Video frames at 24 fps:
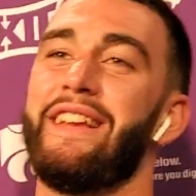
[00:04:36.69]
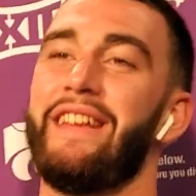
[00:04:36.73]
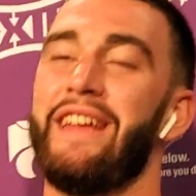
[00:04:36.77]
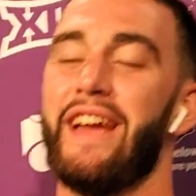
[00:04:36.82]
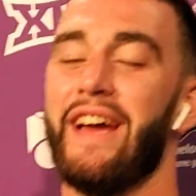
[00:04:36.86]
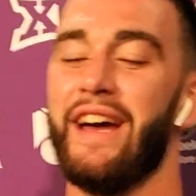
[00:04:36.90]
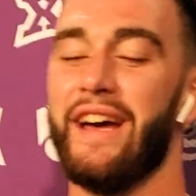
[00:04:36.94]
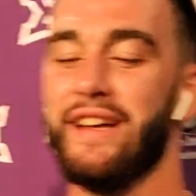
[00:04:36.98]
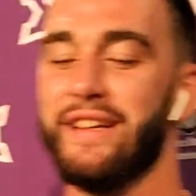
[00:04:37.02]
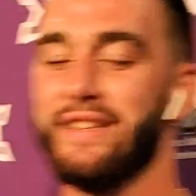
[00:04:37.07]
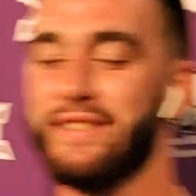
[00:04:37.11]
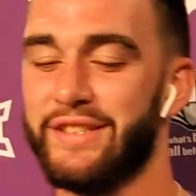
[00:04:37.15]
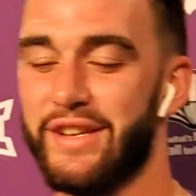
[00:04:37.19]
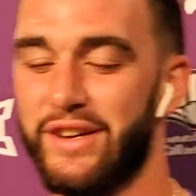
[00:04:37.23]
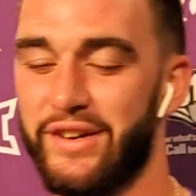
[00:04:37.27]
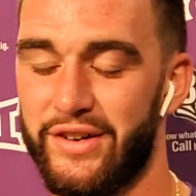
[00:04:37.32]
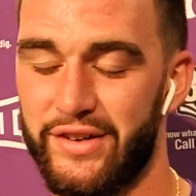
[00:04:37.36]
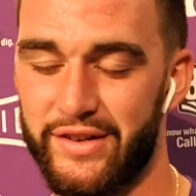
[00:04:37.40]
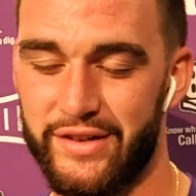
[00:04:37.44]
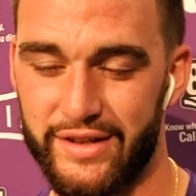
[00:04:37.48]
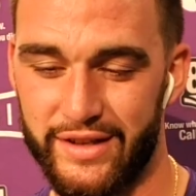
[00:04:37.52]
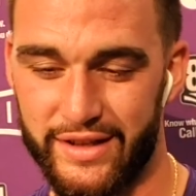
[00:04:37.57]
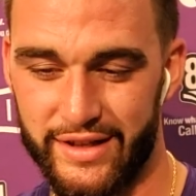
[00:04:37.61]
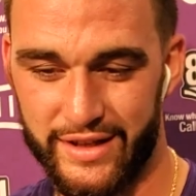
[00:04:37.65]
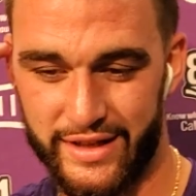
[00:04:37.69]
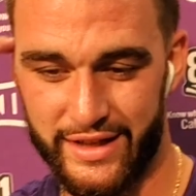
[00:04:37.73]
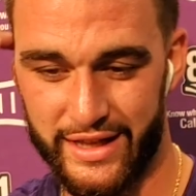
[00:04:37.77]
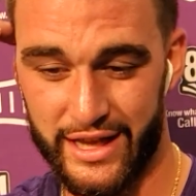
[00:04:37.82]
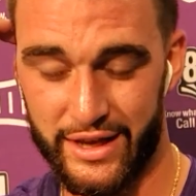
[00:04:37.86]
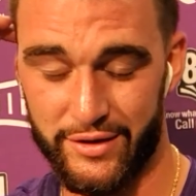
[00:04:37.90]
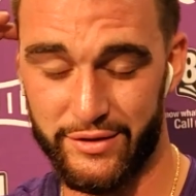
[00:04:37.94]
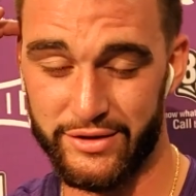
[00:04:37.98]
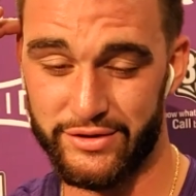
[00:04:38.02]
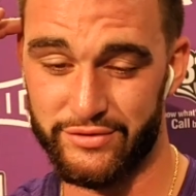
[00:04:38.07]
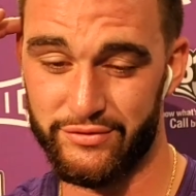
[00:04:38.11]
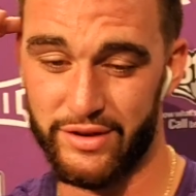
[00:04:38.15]
Yeah, so it
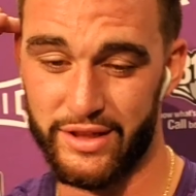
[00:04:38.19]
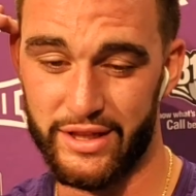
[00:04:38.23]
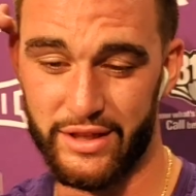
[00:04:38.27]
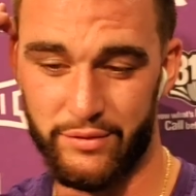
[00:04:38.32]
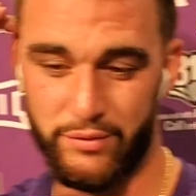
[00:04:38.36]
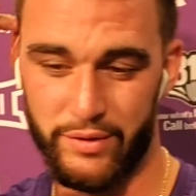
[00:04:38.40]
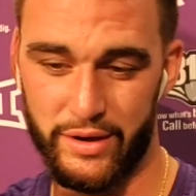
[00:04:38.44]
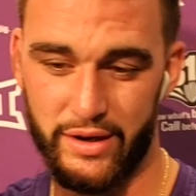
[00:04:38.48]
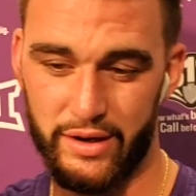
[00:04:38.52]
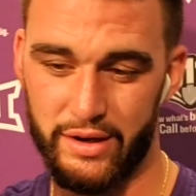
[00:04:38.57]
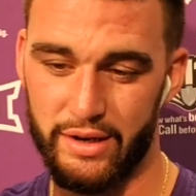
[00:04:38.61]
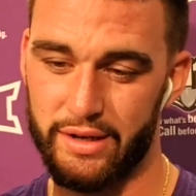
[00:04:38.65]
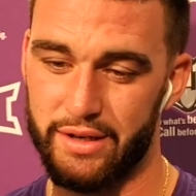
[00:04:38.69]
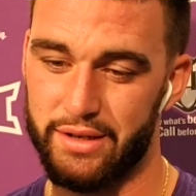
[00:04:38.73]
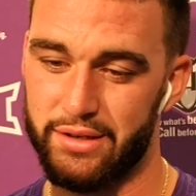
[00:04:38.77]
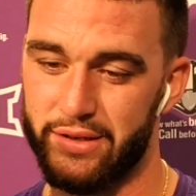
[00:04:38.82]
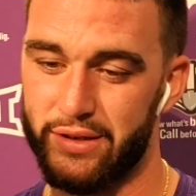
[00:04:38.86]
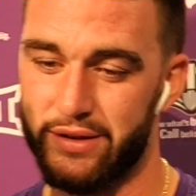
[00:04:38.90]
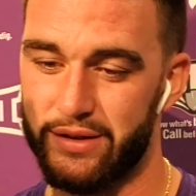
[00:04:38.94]
was really weird.